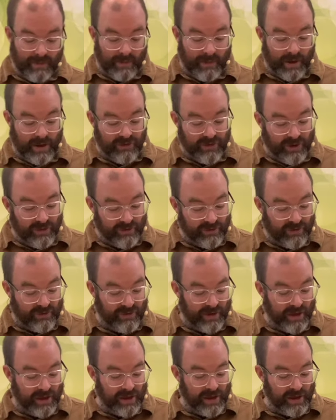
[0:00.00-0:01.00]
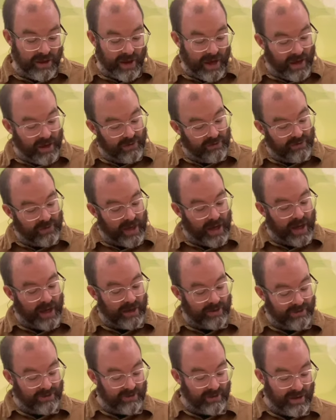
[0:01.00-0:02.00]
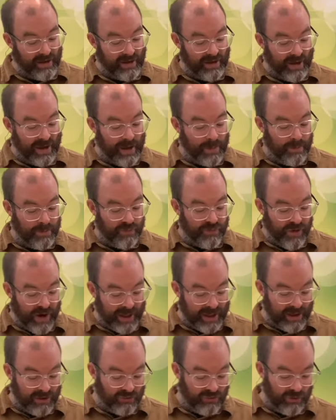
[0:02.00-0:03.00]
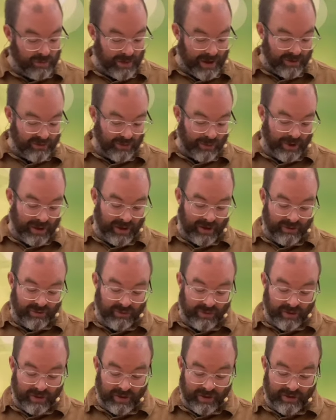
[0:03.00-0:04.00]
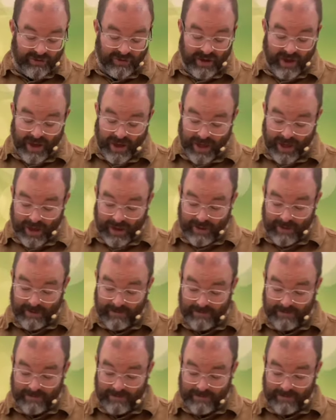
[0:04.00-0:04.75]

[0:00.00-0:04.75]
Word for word: And Jesus is saying he is that uh, bridegroom. That's what he's really saying